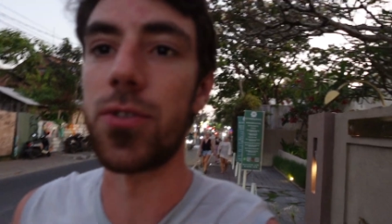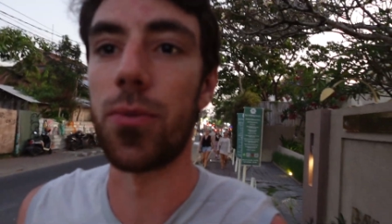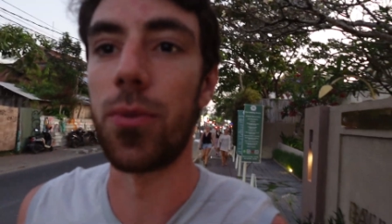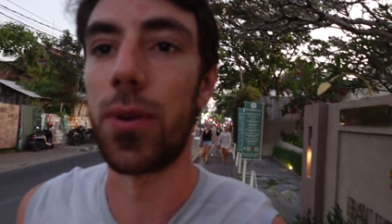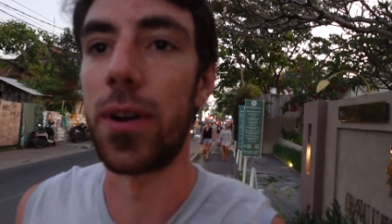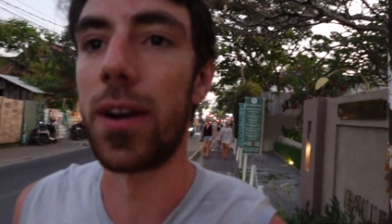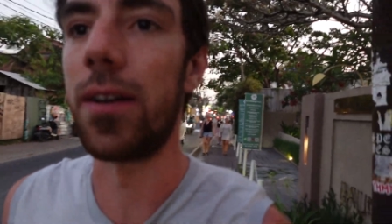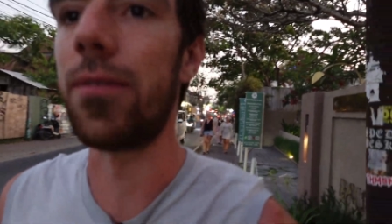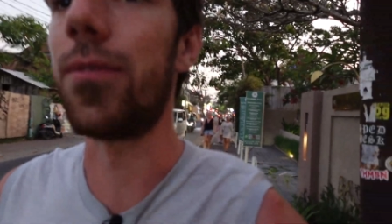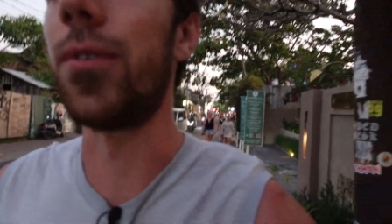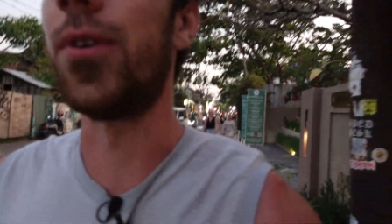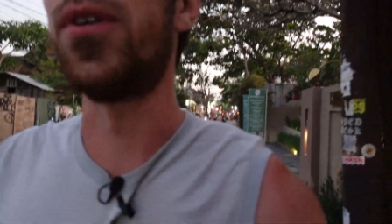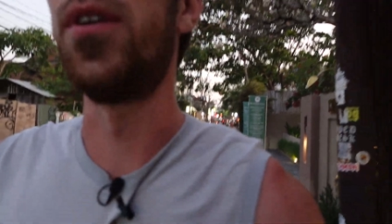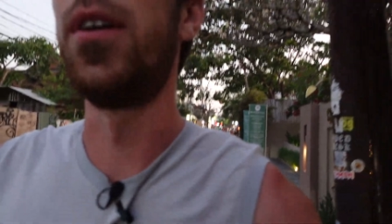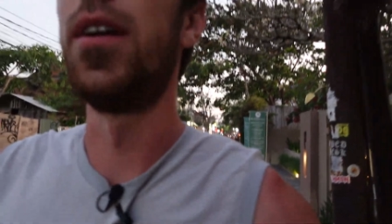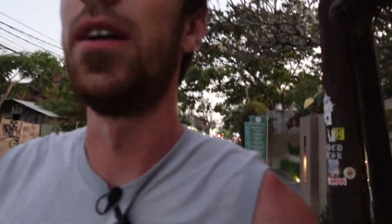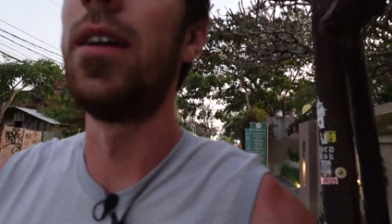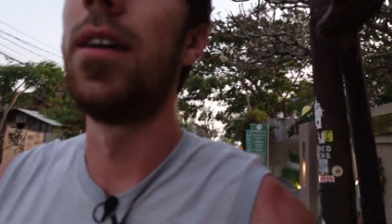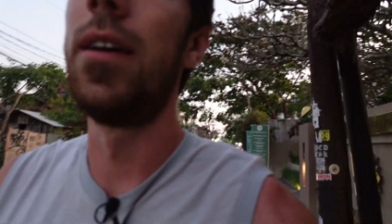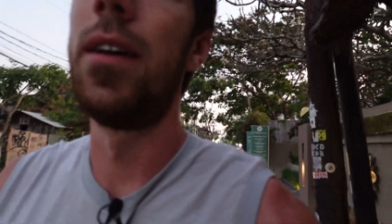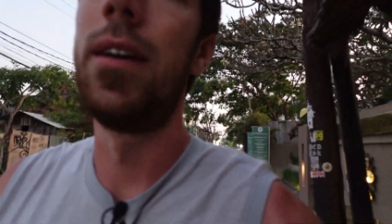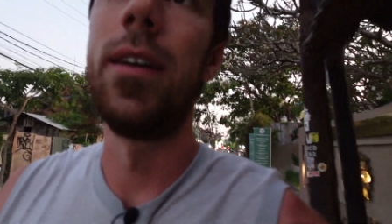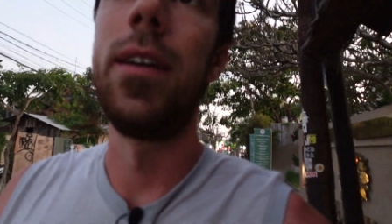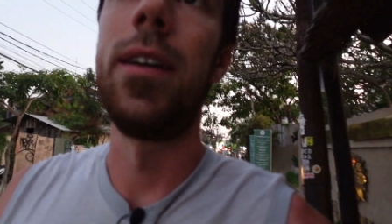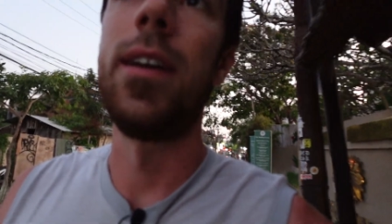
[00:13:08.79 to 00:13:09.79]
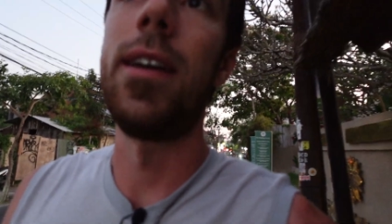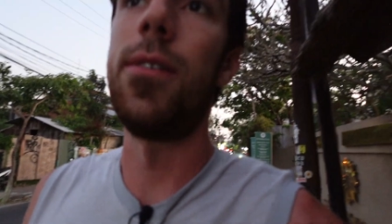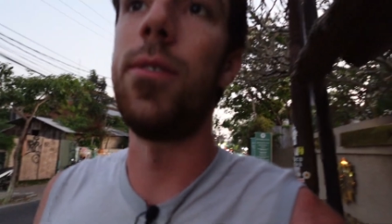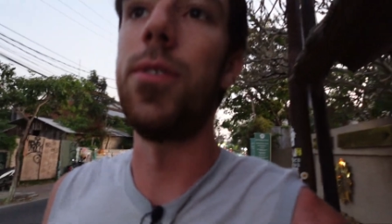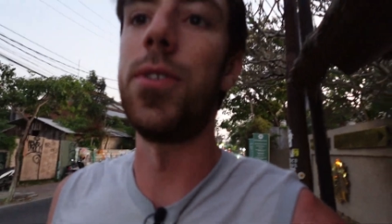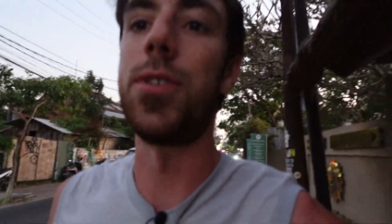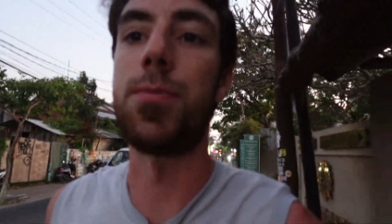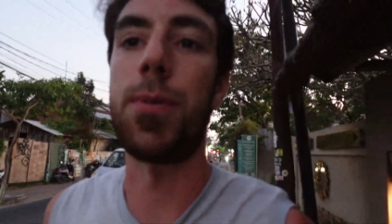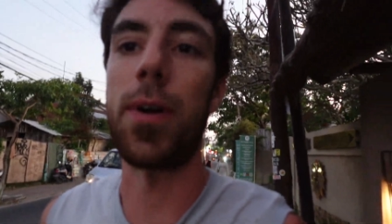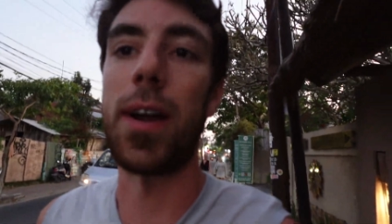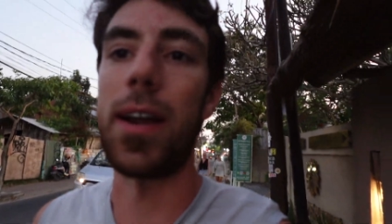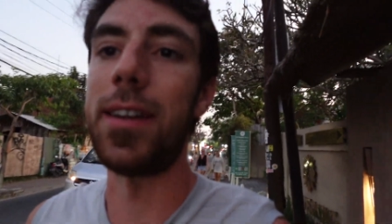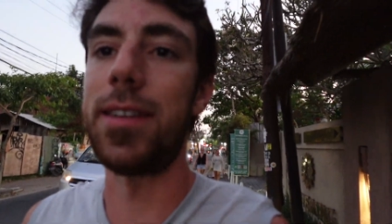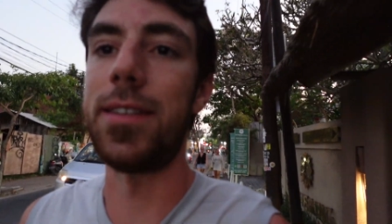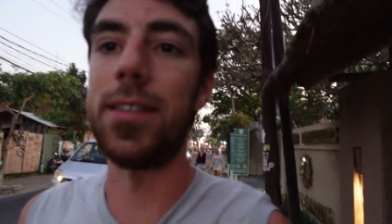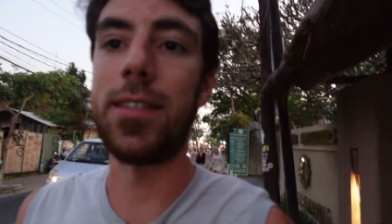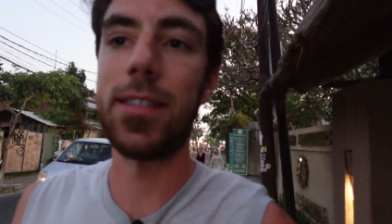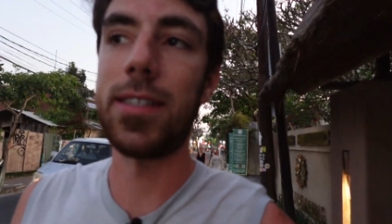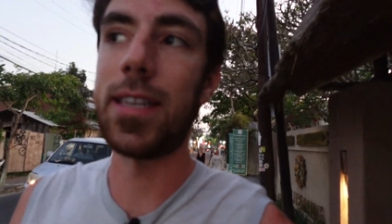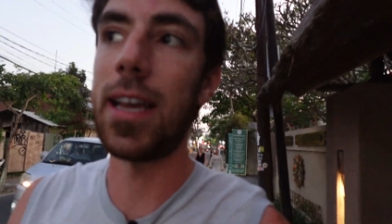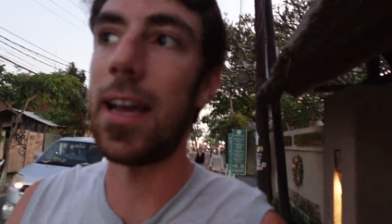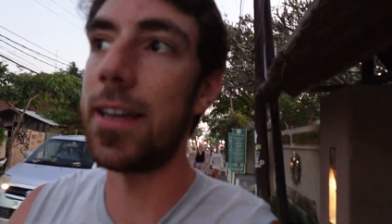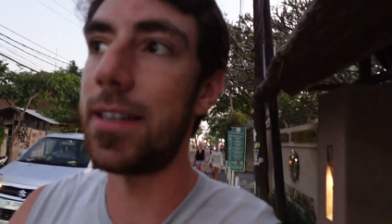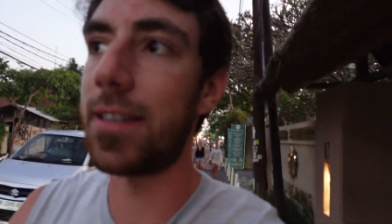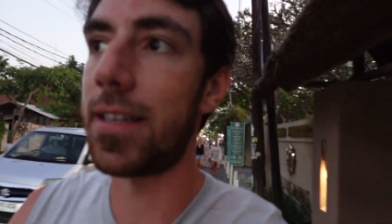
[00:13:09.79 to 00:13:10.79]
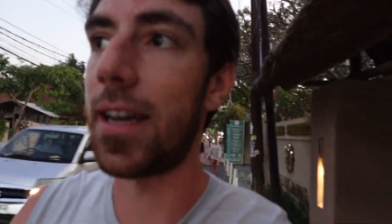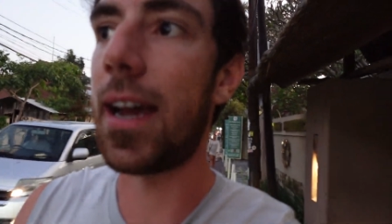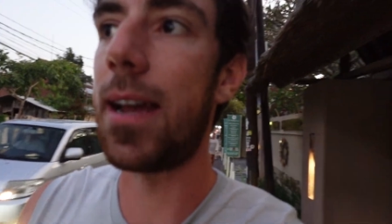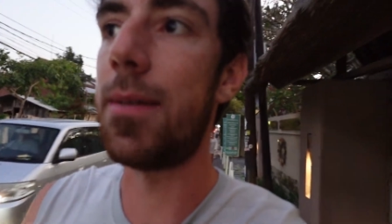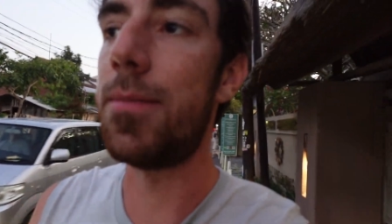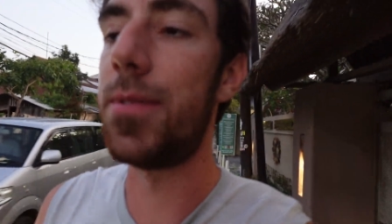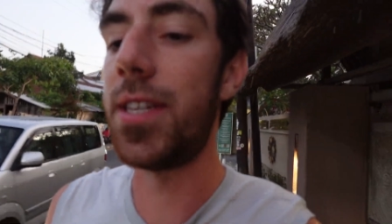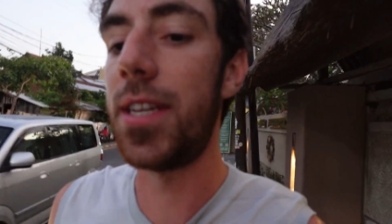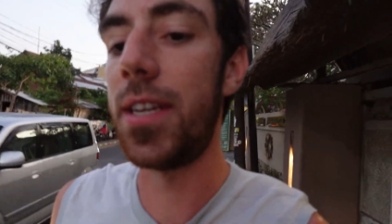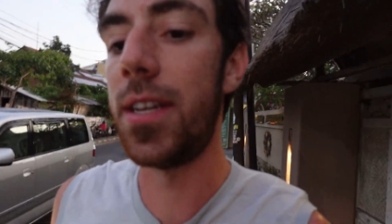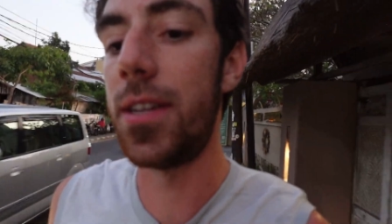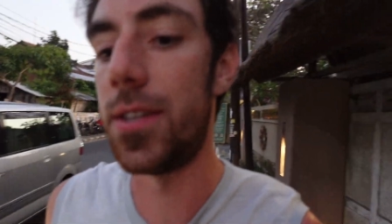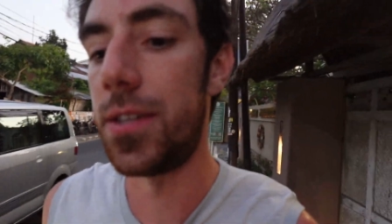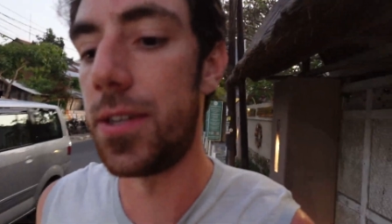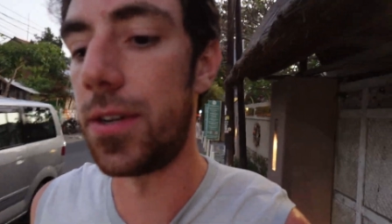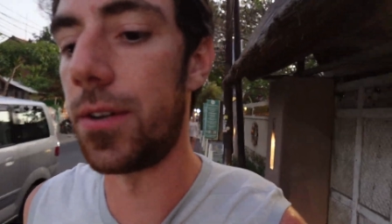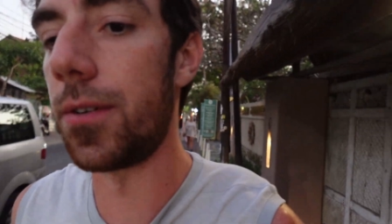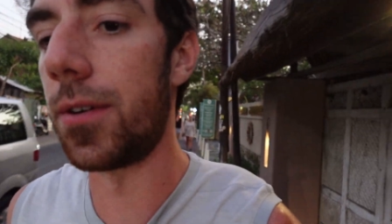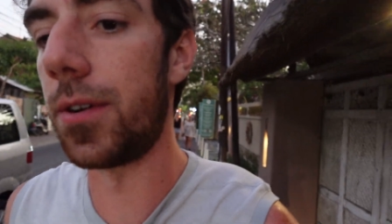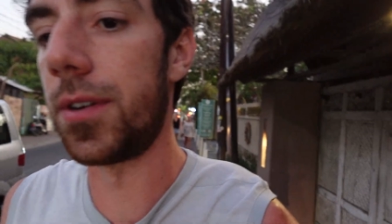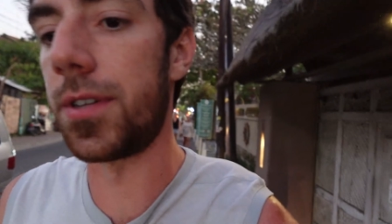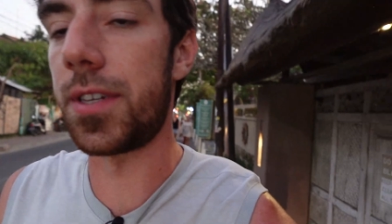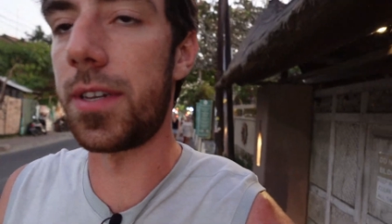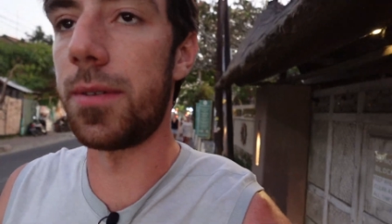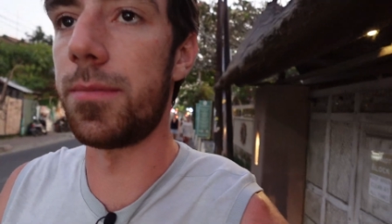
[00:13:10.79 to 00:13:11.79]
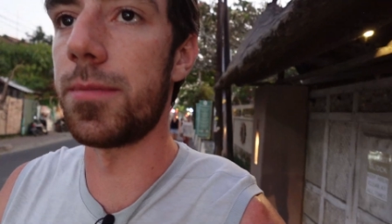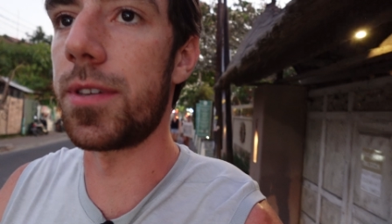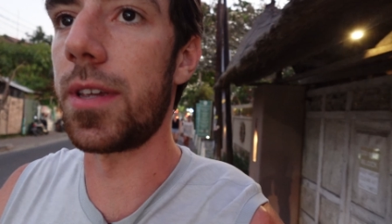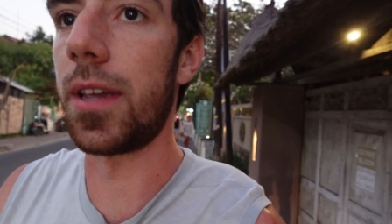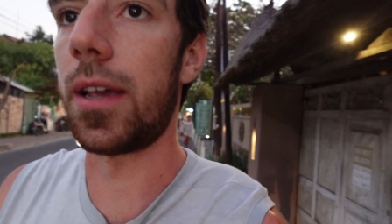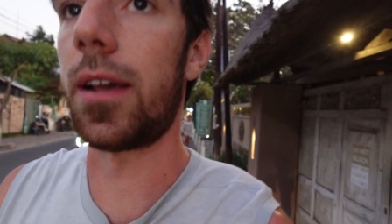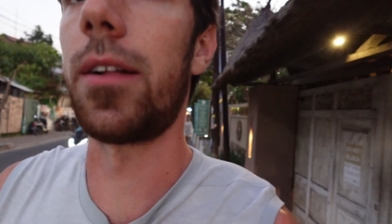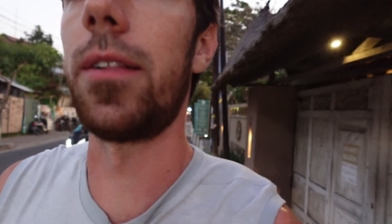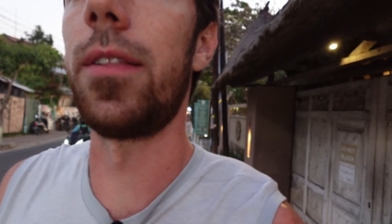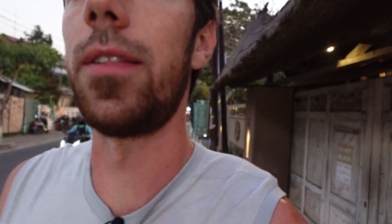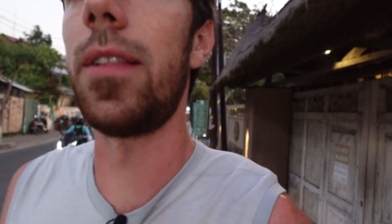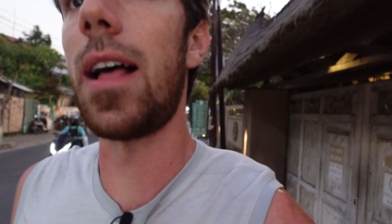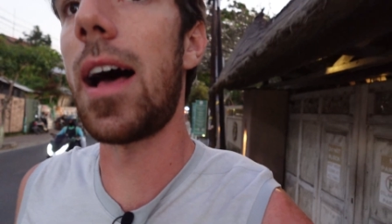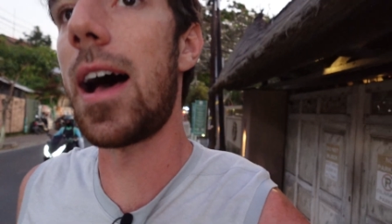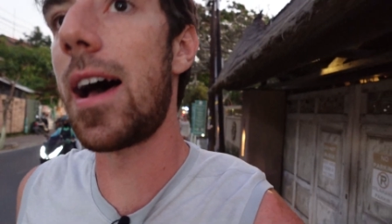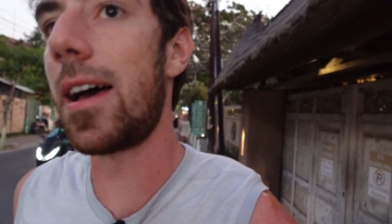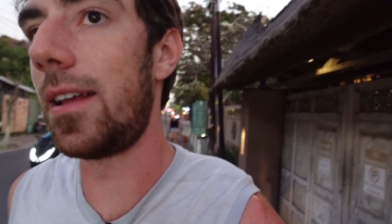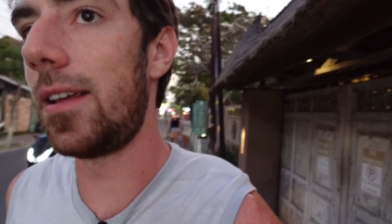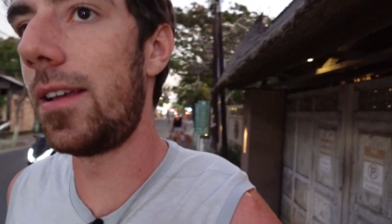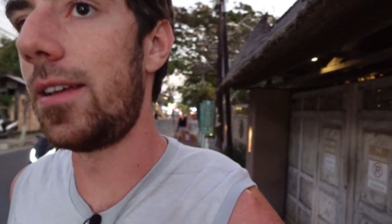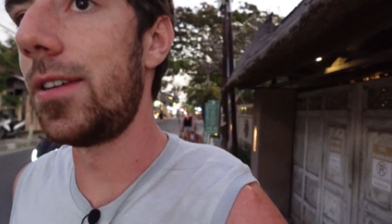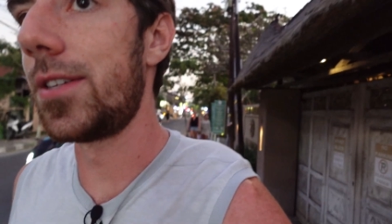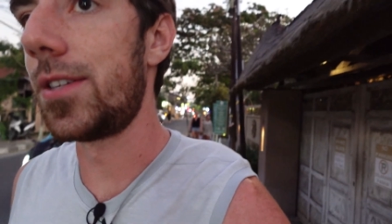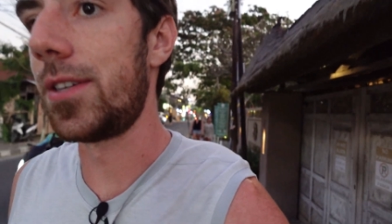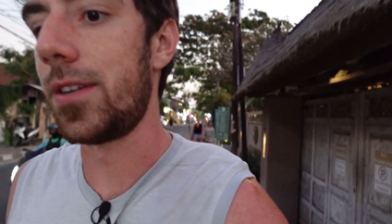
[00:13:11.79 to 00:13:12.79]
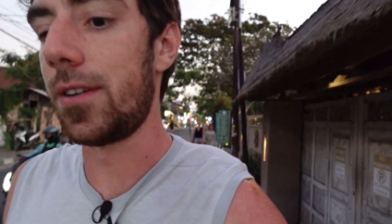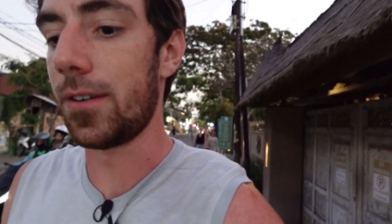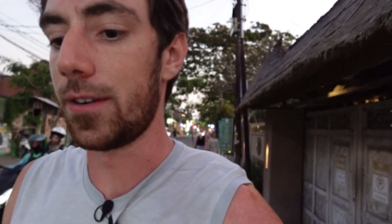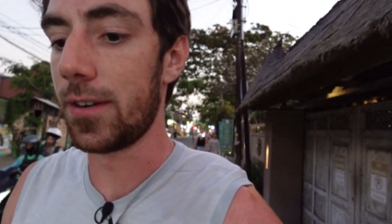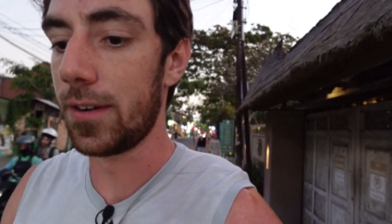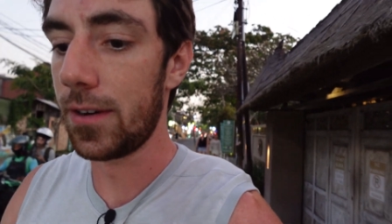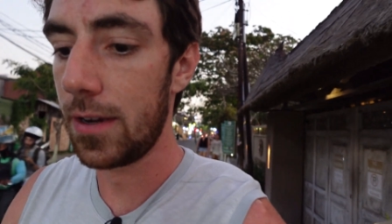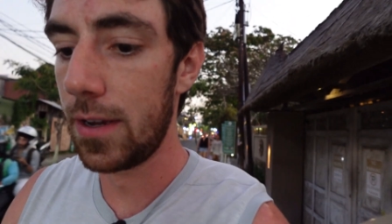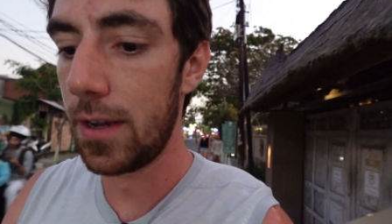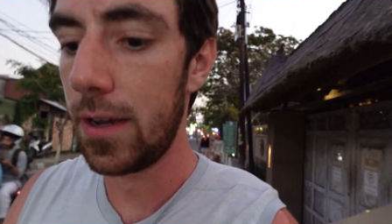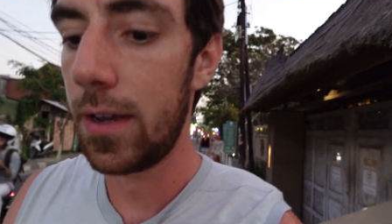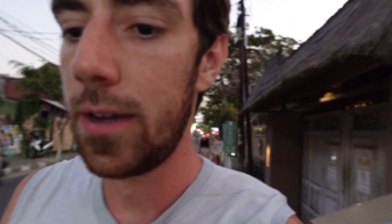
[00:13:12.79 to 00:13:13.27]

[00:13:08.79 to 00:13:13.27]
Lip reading: or whatever. It was probably 10 times easier, it seems like, a lot easier.